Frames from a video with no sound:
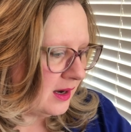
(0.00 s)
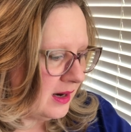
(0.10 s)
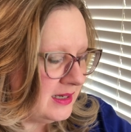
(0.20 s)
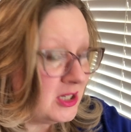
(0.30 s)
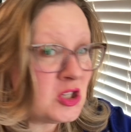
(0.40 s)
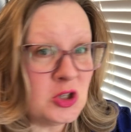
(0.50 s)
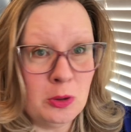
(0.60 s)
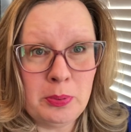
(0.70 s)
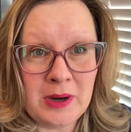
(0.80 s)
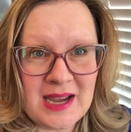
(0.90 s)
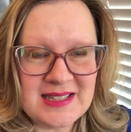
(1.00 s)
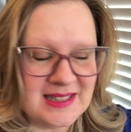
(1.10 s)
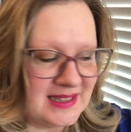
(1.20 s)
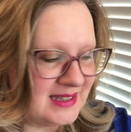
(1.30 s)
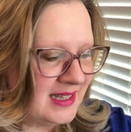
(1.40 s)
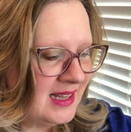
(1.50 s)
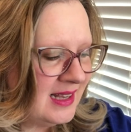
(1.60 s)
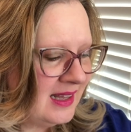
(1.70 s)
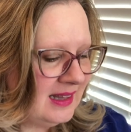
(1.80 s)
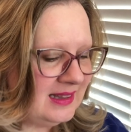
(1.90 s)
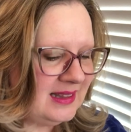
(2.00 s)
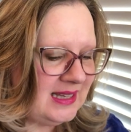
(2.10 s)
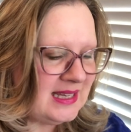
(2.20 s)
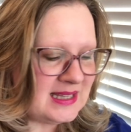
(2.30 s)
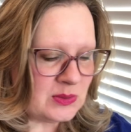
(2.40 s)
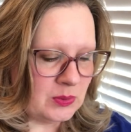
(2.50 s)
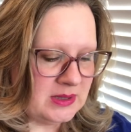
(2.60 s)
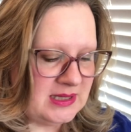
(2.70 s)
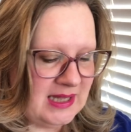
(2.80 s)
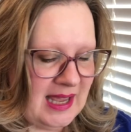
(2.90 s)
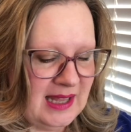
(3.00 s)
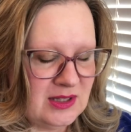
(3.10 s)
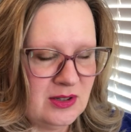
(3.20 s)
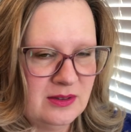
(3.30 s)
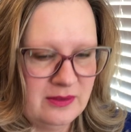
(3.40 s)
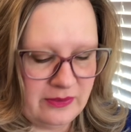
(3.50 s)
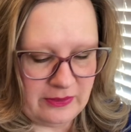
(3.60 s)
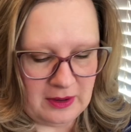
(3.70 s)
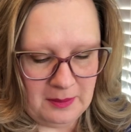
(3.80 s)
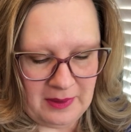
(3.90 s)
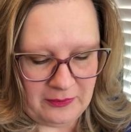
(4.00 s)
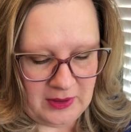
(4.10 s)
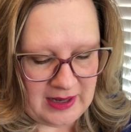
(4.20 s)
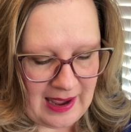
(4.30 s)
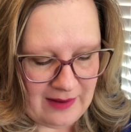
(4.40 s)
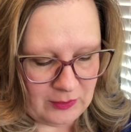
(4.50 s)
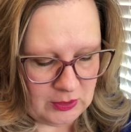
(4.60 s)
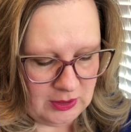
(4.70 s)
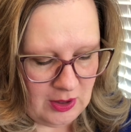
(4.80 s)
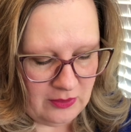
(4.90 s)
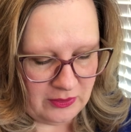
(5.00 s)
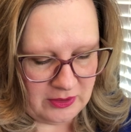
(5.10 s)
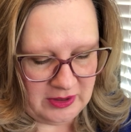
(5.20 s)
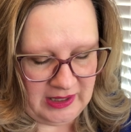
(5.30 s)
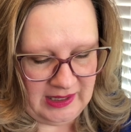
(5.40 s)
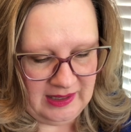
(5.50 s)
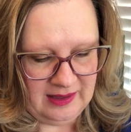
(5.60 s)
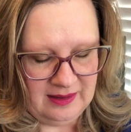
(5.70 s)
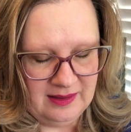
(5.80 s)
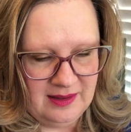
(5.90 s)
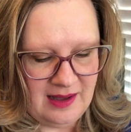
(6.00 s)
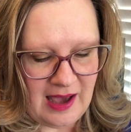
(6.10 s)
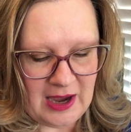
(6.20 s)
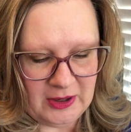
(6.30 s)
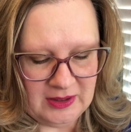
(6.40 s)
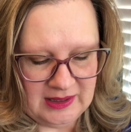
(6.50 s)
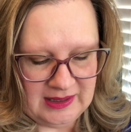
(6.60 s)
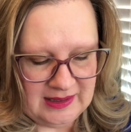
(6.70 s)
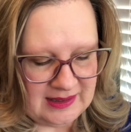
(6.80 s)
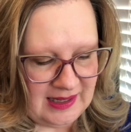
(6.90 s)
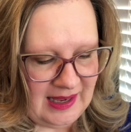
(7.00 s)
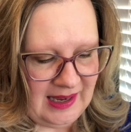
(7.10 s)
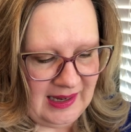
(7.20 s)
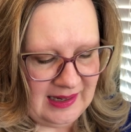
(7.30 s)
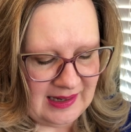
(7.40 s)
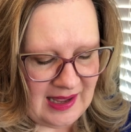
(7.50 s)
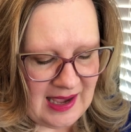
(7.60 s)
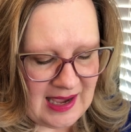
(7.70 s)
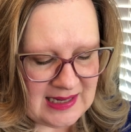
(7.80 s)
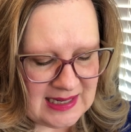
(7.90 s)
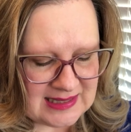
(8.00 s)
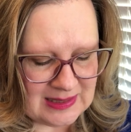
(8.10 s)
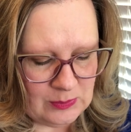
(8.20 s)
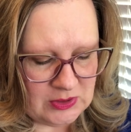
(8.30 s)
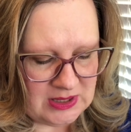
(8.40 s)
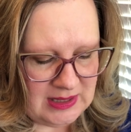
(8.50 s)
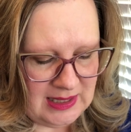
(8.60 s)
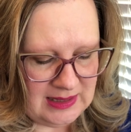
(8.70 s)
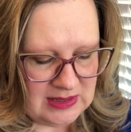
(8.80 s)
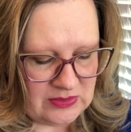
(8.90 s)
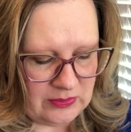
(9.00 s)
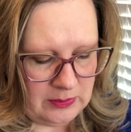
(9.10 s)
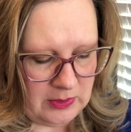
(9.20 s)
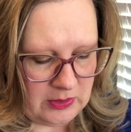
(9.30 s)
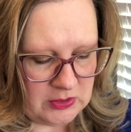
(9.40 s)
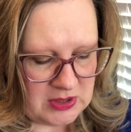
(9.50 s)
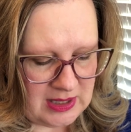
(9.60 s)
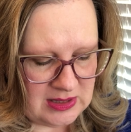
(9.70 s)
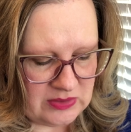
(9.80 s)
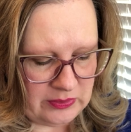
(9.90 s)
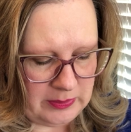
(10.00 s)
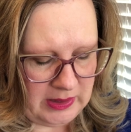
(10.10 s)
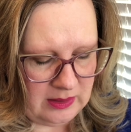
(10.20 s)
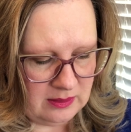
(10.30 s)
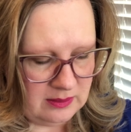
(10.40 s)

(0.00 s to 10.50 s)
additional prizes. These were sent from my friend Avril over in Ireland, and I need someone to crochet this for me.